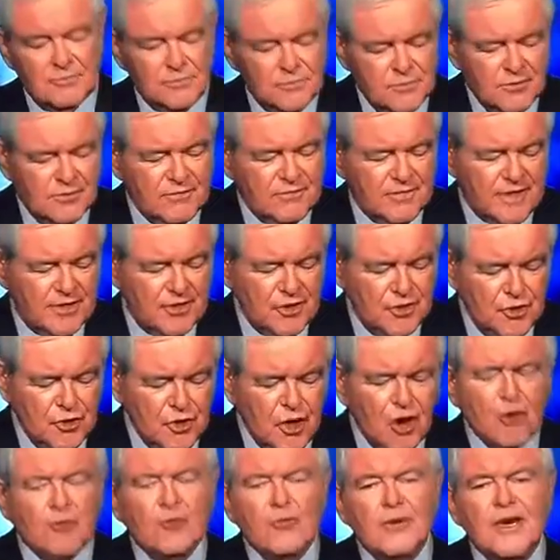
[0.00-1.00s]
you
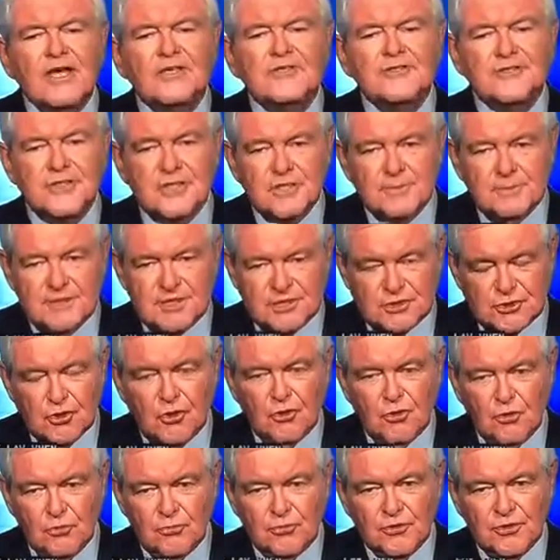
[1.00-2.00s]
had no reason to
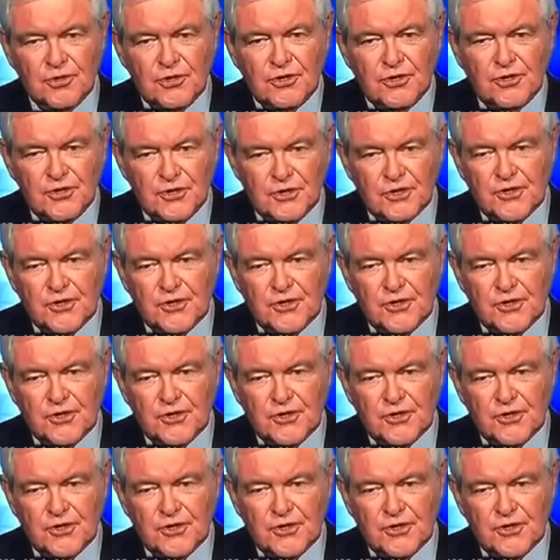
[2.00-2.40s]
be told